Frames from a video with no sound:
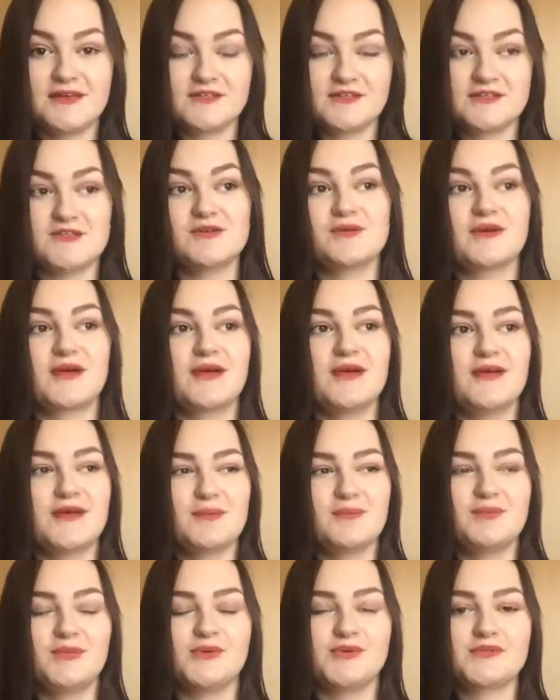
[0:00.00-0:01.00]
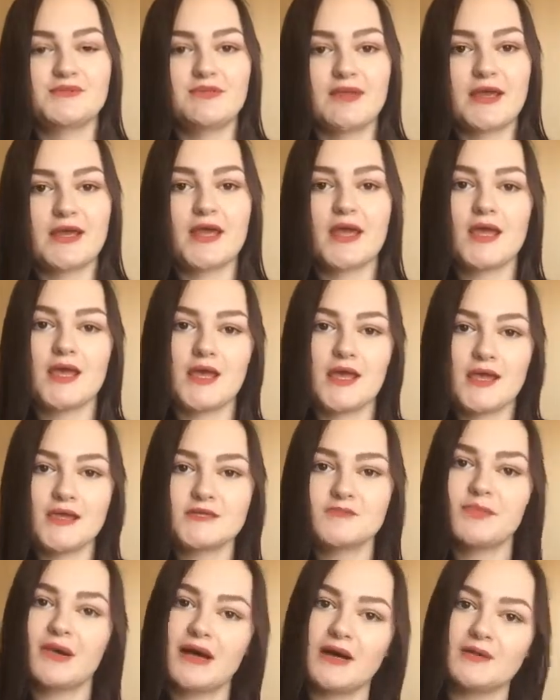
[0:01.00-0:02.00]
choker in Boots for like
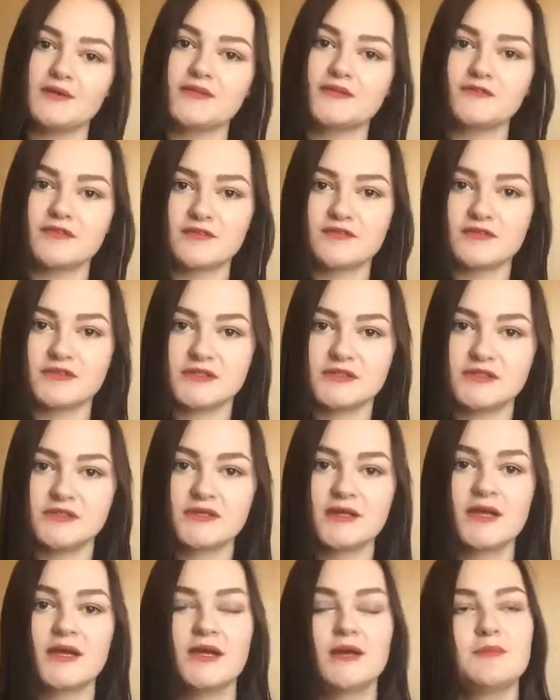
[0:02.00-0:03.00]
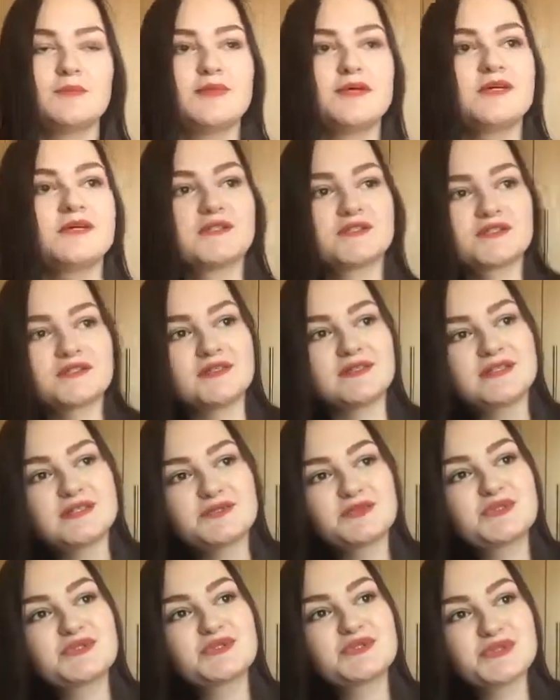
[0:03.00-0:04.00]
£8.50. Bitch,
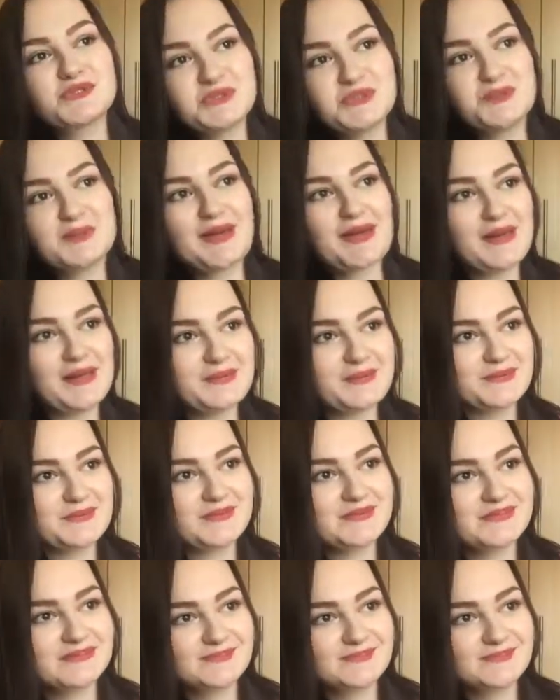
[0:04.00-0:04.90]
this was £2.